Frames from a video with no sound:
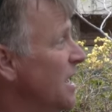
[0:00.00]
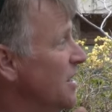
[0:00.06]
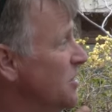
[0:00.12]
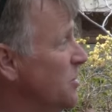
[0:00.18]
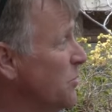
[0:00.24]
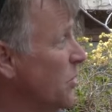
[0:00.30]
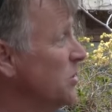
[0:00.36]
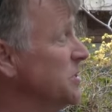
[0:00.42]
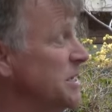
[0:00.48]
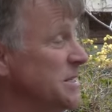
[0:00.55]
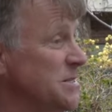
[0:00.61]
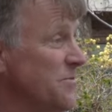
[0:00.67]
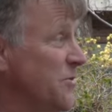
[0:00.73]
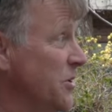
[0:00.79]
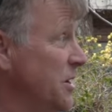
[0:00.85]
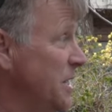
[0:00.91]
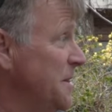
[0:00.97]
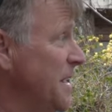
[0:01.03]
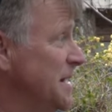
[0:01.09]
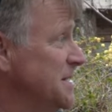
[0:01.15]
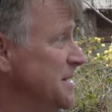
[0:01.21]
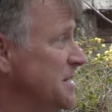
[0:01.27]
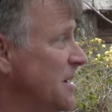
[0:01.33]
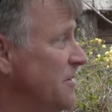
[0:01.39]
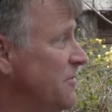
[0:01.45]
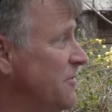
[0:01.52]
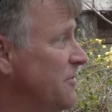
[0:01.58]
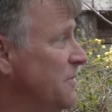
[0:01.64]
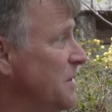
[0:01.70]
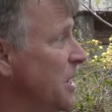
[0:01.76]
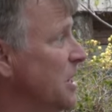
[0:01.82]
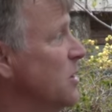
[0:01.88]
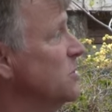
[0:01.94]
the world doesn't forget that
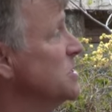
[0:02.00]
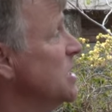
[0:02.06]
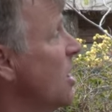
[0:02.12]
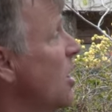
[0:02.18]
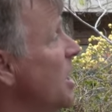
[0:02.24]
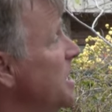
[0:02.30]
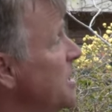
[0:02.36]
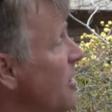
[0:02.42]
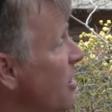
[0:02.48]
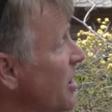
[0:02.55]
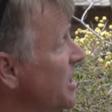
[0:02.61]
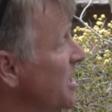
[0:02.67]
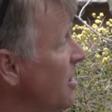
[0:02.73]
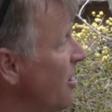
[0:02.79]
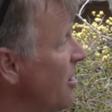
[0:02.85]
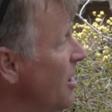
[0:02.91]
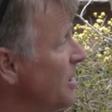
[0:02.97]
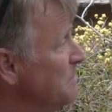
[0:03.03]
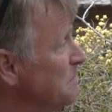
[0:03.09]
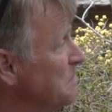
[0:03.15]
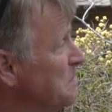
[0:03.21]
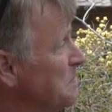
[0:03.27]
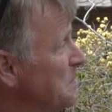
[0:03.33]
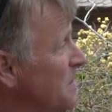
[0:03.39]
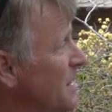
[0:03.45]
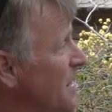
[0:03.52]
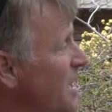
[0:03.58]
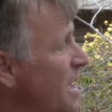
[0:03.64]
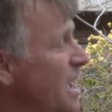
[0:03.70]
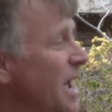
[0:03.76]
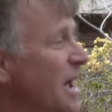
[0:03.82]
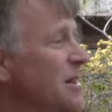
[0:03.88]
stuff. It goes no, on and for on thousands and on. of years.